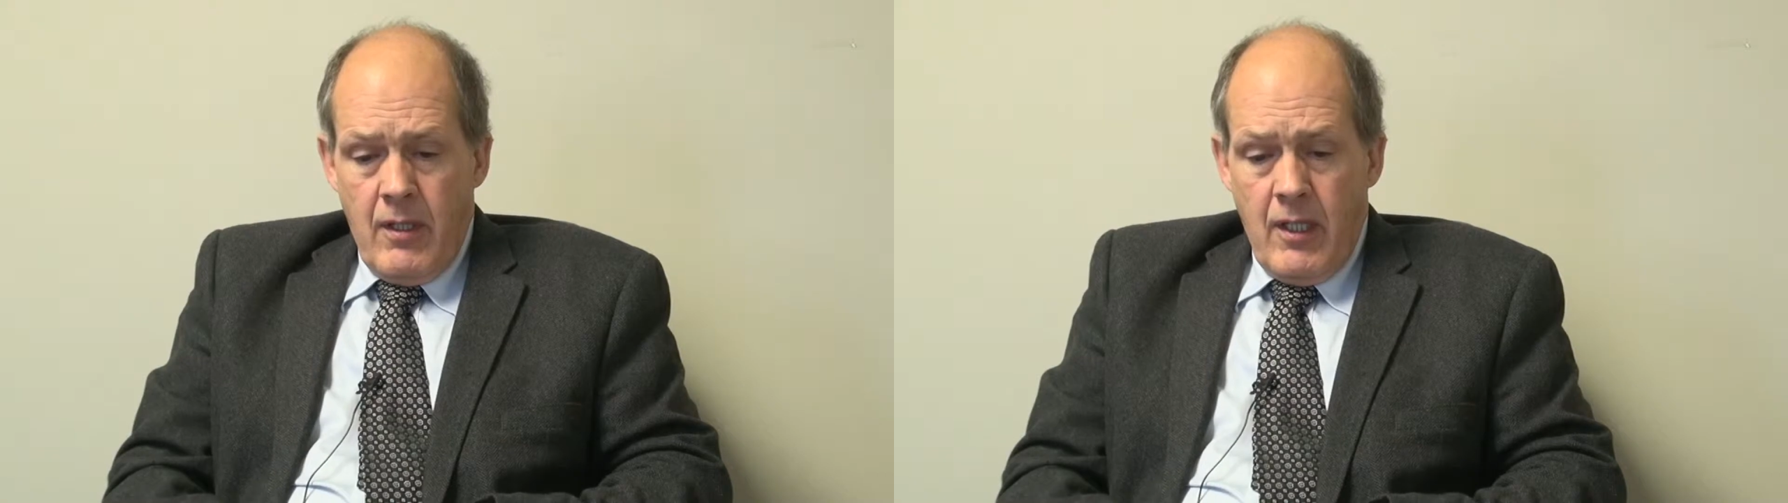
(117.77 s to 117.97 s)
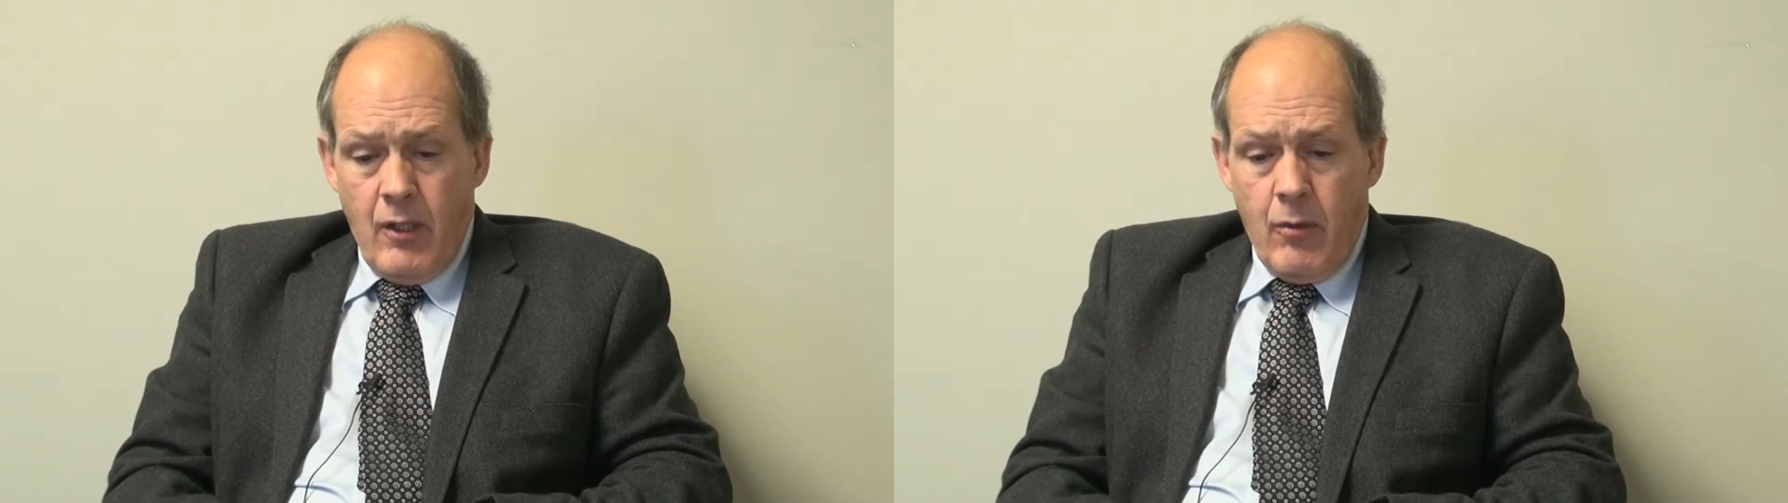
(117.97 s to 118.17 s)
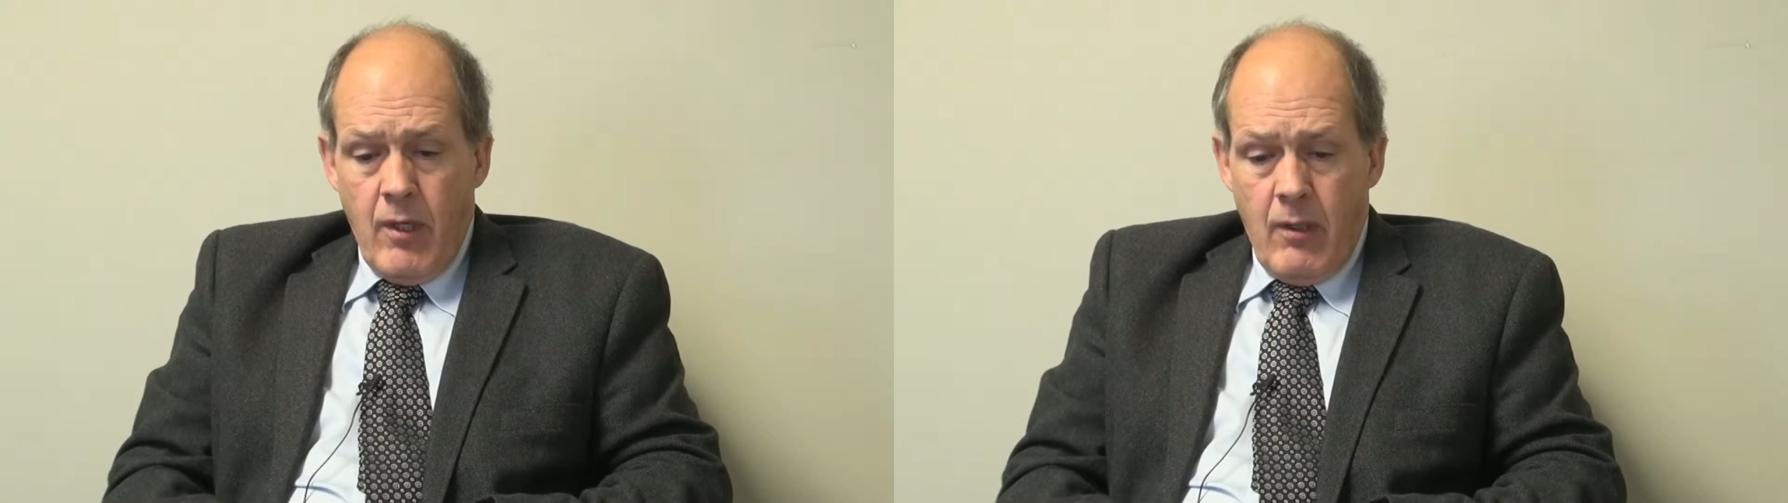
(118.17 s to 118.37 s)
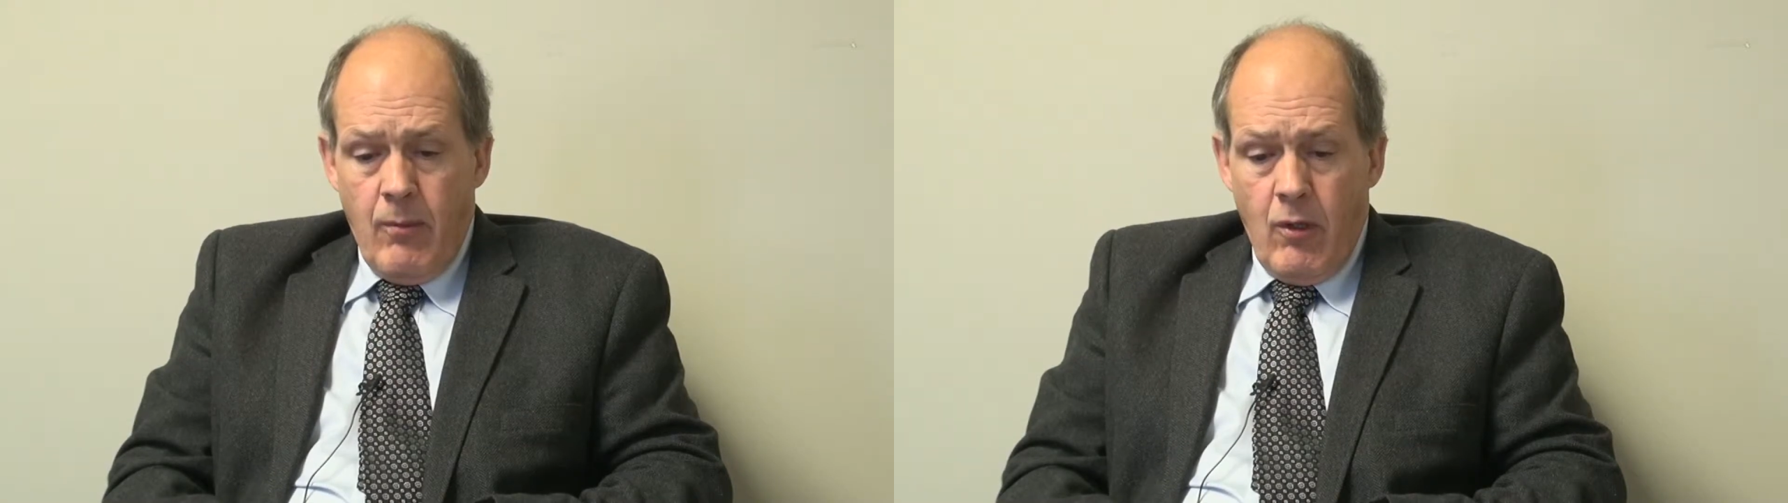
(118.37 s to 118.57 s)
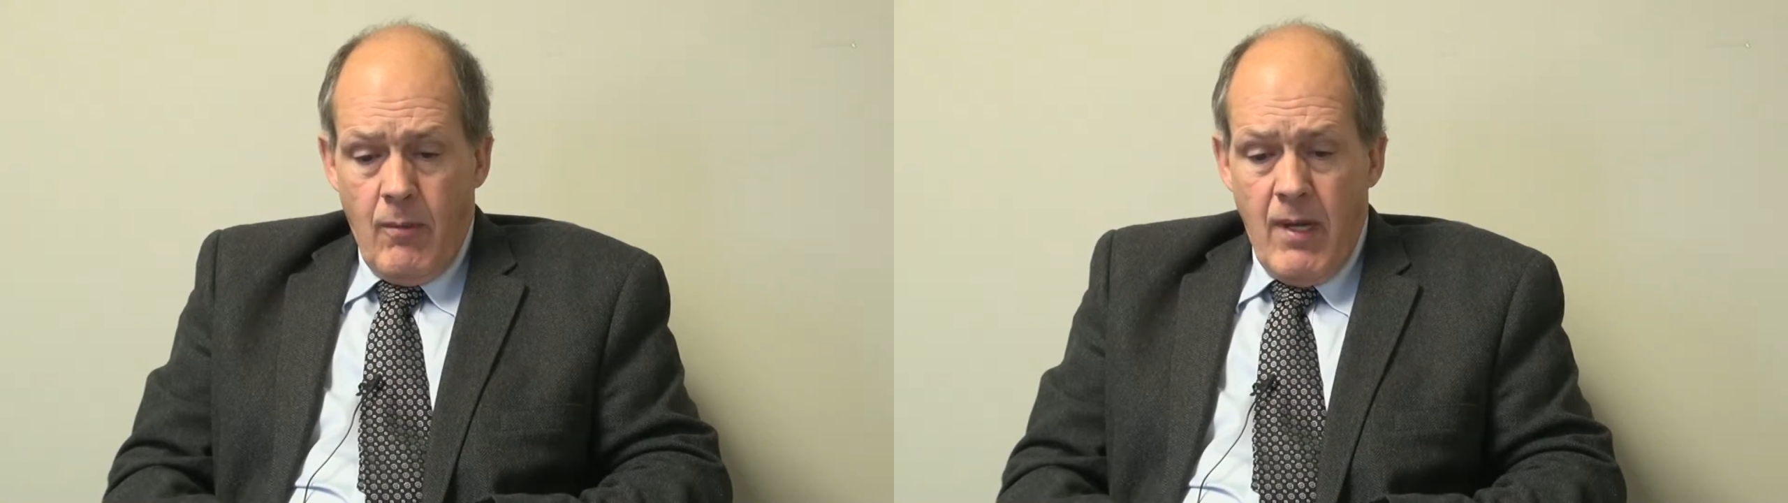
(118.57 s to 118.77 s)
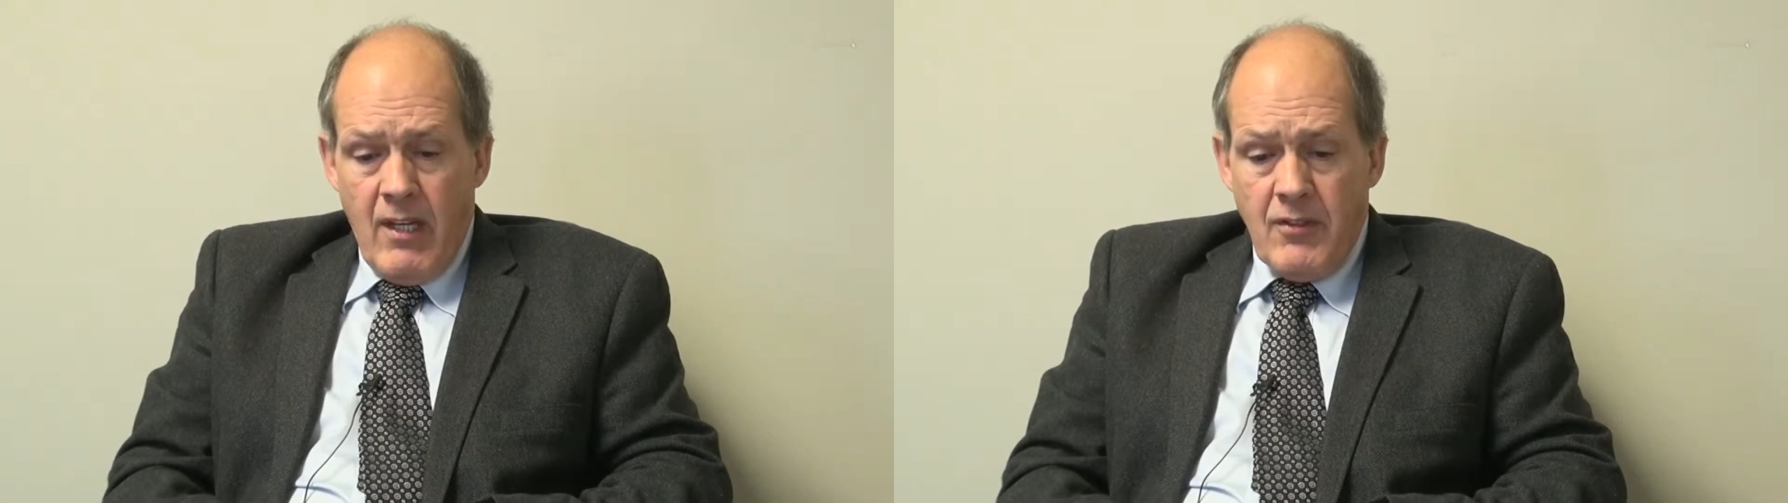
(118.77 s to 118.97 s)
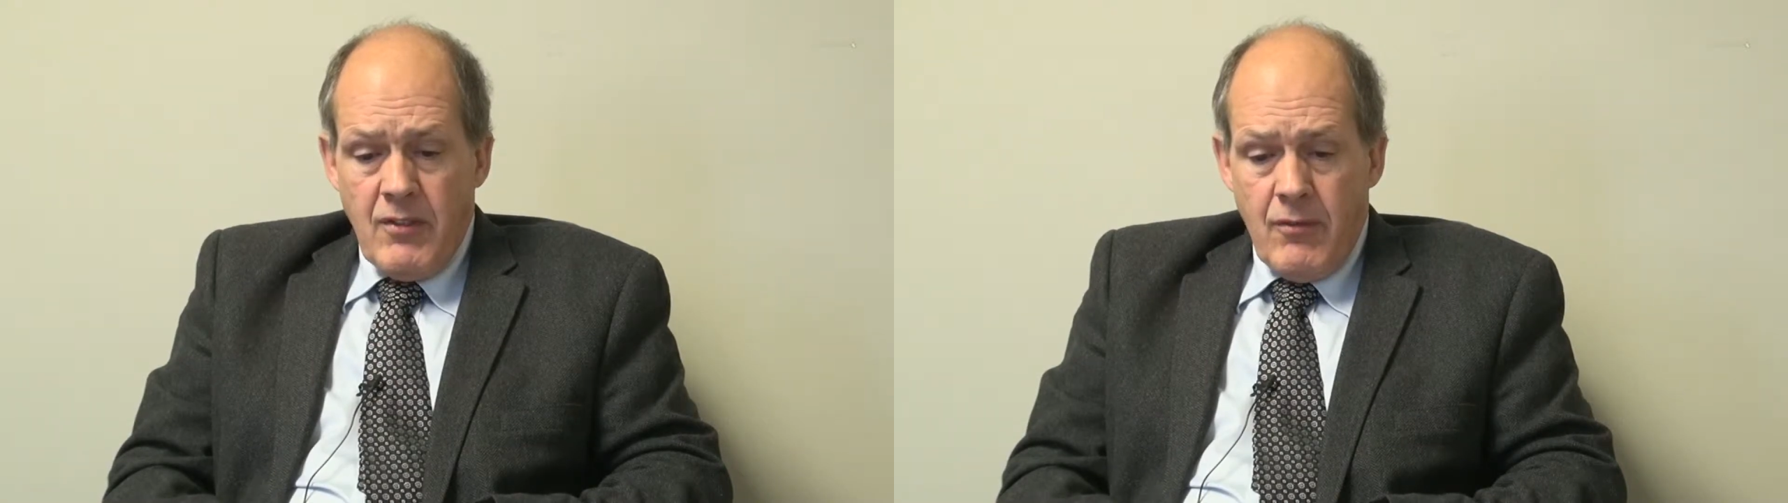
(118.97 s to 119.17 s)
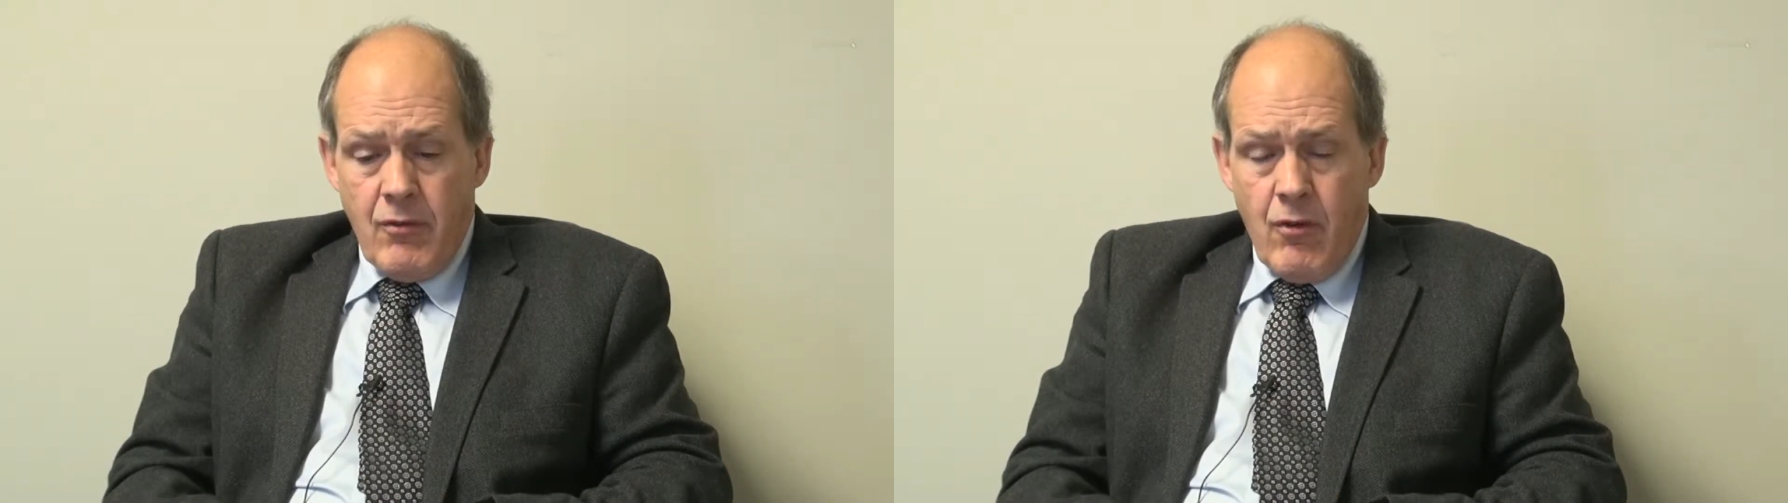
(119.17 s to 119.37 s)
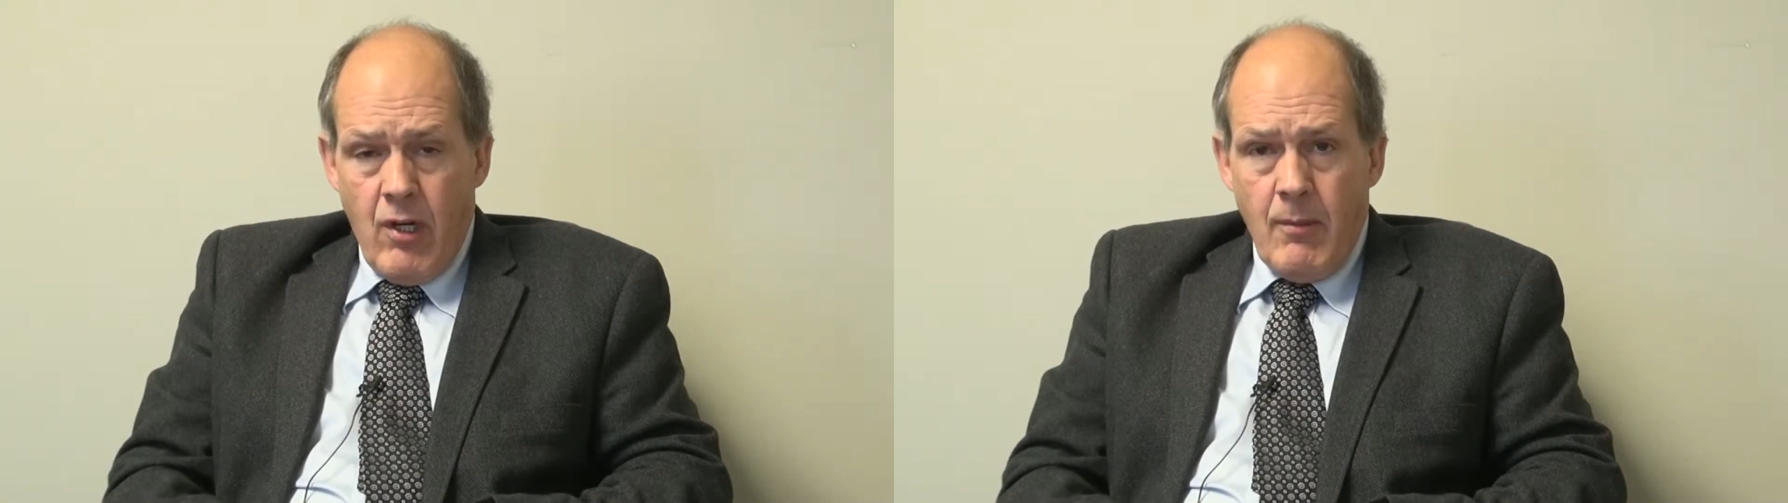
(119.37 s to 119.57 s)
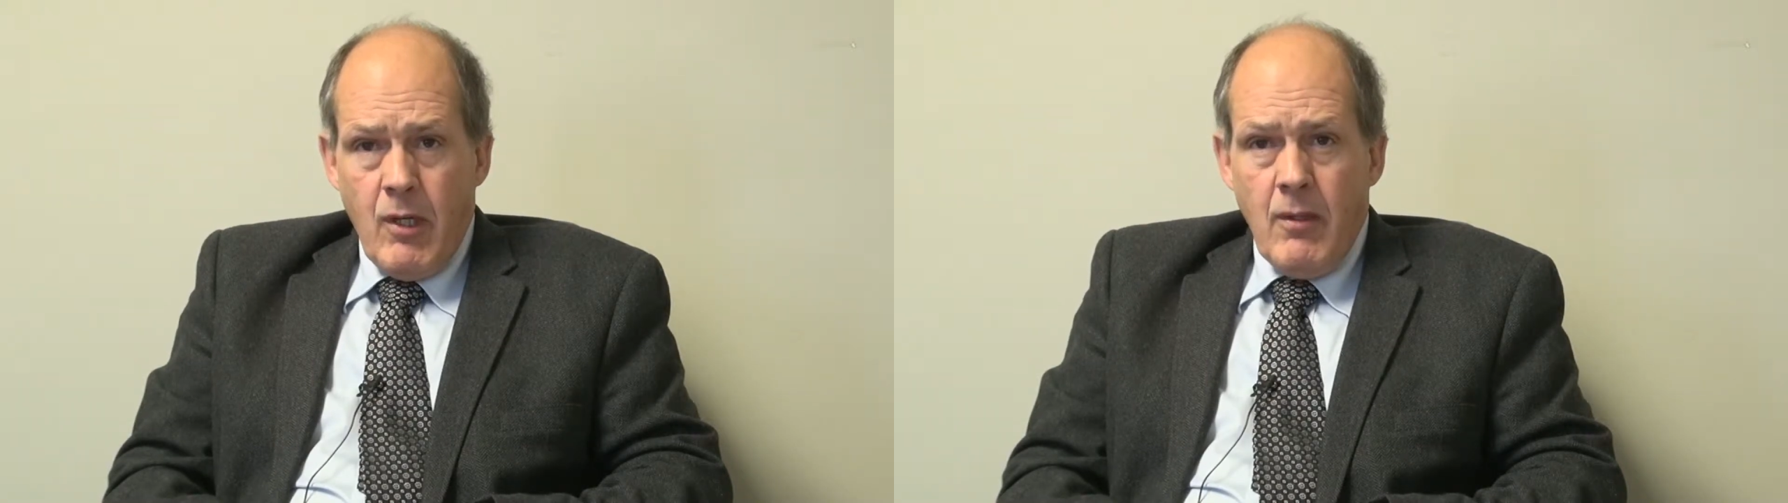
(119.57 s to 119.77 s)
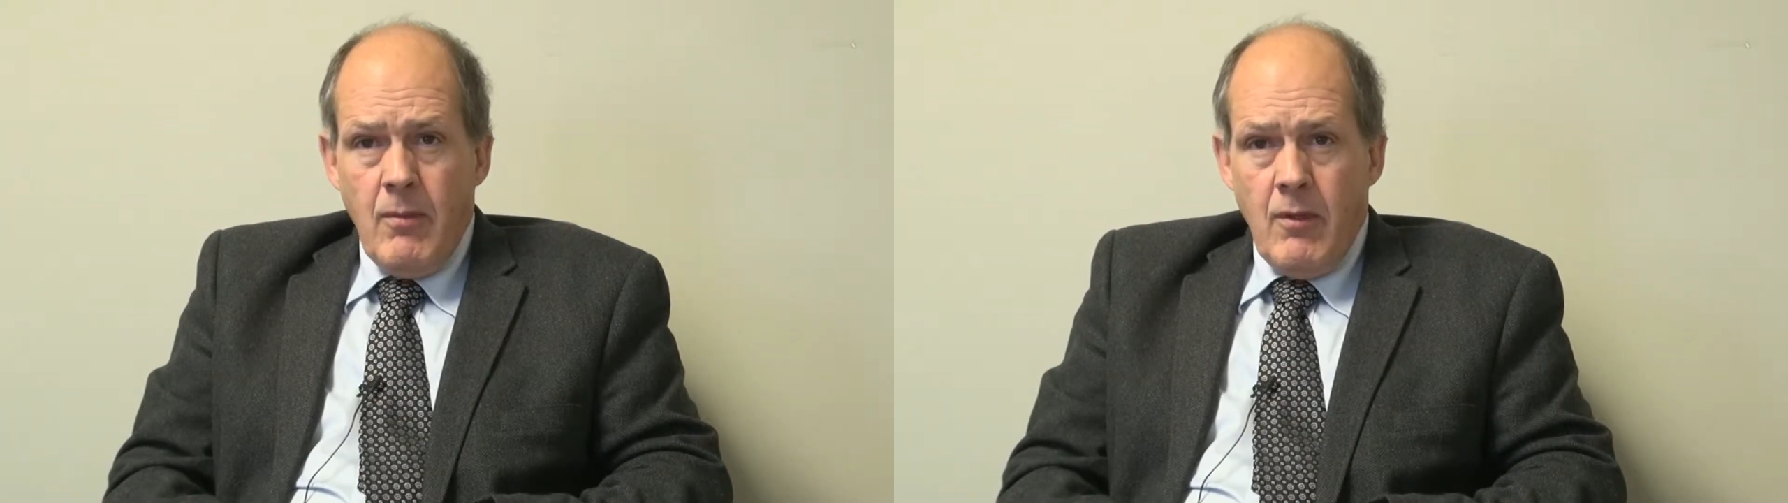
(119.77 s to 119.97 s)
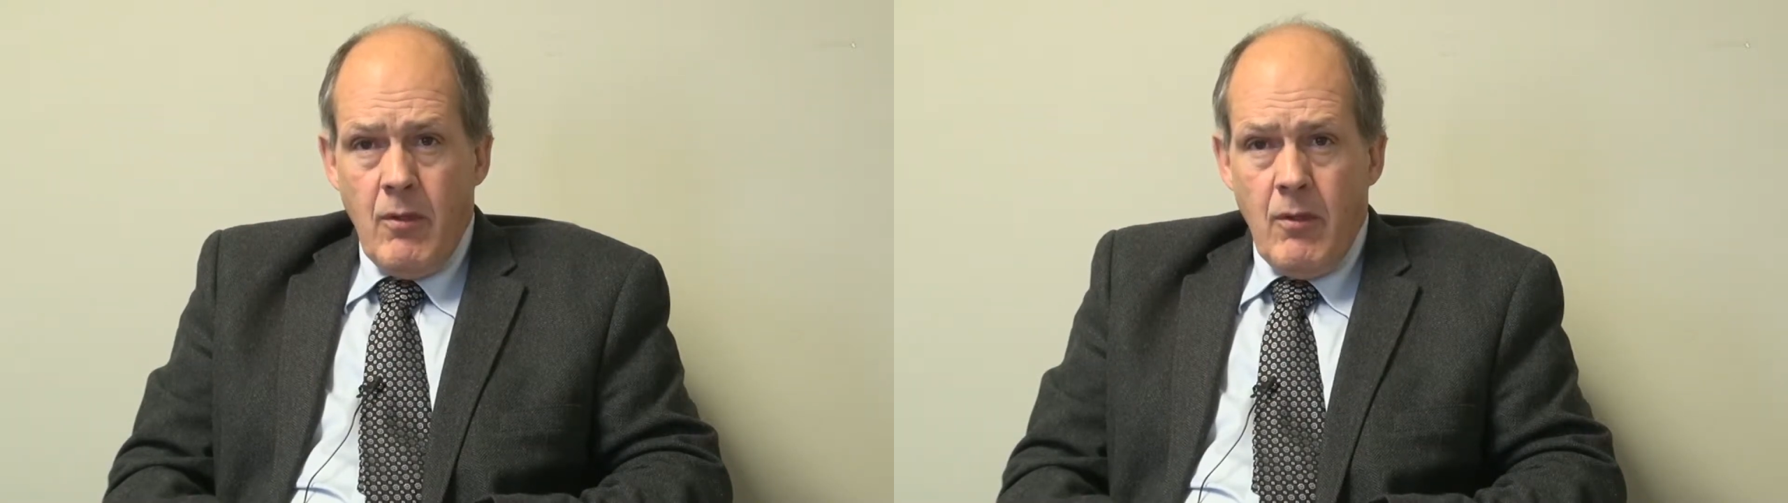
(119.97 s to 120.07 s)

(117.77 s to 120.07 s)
incredible amounts of trauma